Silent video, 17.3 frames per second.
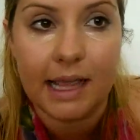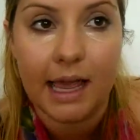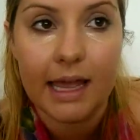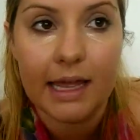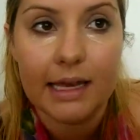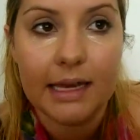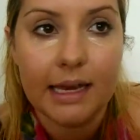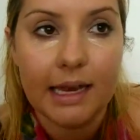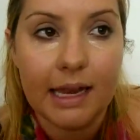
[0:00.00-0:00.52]

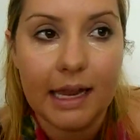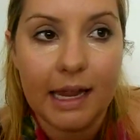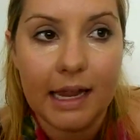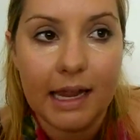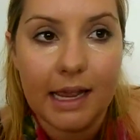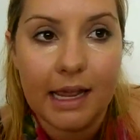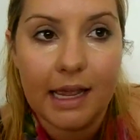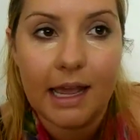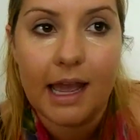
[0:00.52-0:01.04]
set
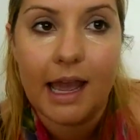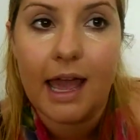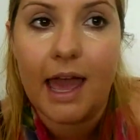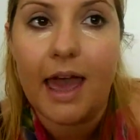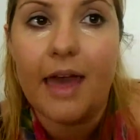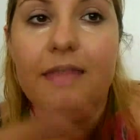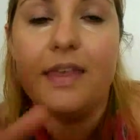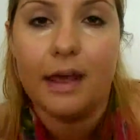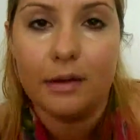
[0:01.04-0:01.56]

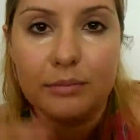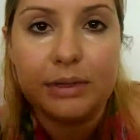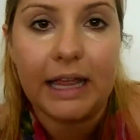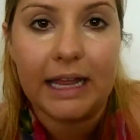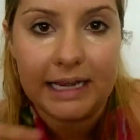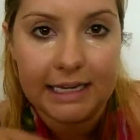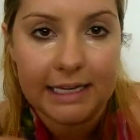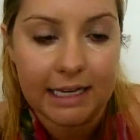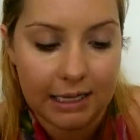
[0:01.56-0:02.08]
and then
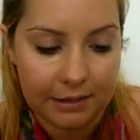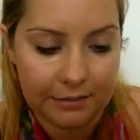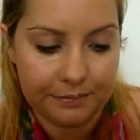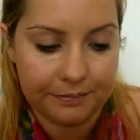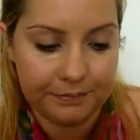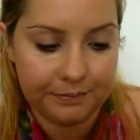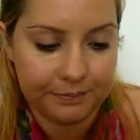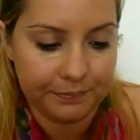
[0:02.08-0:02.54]
blend it in.